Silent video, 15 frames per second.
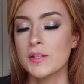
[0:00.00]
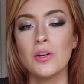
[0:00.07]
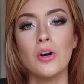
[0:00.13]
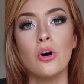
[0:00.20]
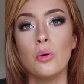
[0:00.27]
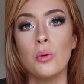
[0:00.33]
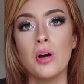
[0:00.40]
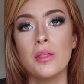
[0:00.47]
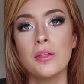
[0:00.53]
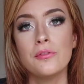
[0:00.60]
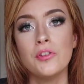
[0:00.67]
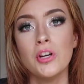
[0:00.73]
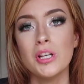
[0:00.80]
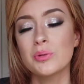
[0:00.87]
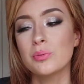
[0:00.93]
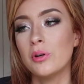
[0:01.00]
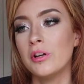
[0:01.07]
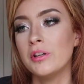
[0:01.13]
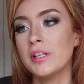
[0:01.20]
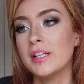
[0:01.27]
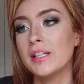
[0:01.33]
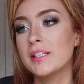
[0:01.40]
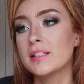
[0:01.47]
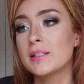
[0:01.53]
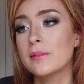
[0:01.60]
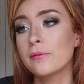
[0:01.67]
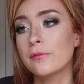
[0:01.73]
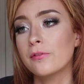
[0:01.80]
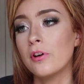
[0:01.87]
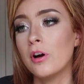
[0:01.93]
So the first one is
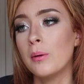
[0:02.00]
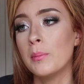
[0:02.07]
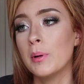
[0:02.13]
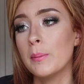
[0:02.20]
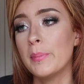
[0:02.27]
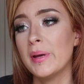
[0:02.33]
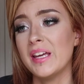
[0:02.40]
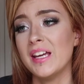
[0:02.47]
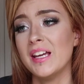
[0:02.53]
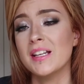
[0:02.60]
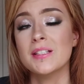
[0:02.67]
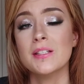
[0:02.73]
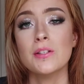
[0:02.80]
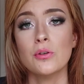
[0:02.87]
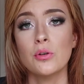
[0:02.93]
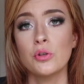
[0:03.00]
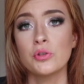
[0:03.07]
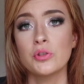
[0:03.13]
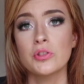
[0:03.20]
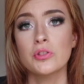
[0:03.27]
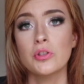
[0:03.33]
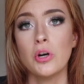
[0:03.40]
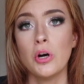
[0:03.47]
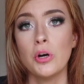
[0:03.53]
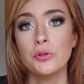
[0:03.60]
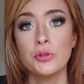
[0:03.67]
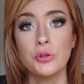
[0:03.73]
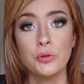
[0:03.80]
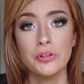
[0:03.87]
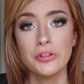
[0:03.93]
from
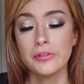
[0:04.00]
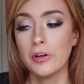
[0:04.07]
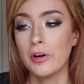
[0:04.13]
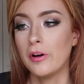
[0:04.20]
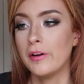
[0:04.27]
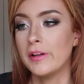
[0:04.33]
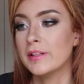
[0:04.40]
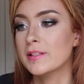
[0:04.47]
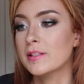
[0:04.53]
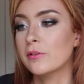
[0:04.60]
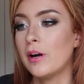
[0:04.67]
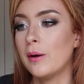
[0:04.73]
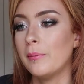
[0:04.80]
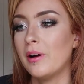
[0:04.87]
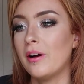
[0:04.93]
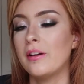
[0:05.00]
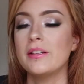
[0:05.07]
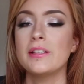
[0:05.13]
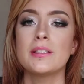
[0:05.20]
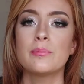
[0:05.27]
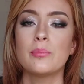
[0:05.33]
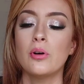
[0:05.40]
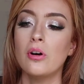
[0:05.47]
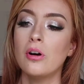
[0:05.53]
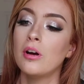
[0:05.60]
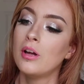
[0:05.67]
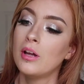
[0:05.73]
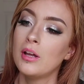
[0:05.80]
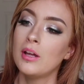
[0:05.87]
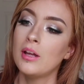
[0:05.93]
paste_dude on Instagram, and he's
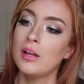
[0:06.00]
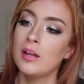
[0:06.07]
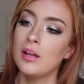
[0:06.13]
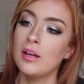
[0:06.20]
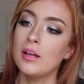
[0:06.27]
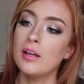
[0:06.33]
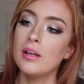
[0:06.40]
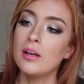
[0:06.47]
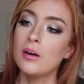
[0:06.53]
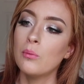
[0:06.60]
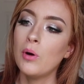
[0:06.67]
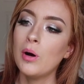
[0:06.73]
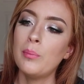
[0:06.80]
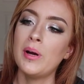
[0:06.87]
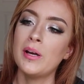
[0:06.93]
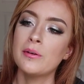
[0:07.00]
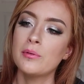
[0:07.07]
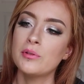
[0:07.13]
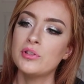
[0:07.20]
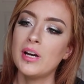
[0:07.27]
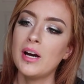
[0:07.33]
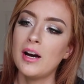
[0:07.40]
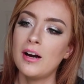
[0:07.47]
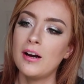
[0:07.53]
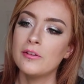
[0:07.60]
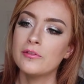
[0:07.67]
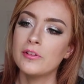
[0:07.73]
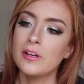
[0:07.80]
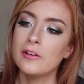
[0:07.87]
put, what bike would you have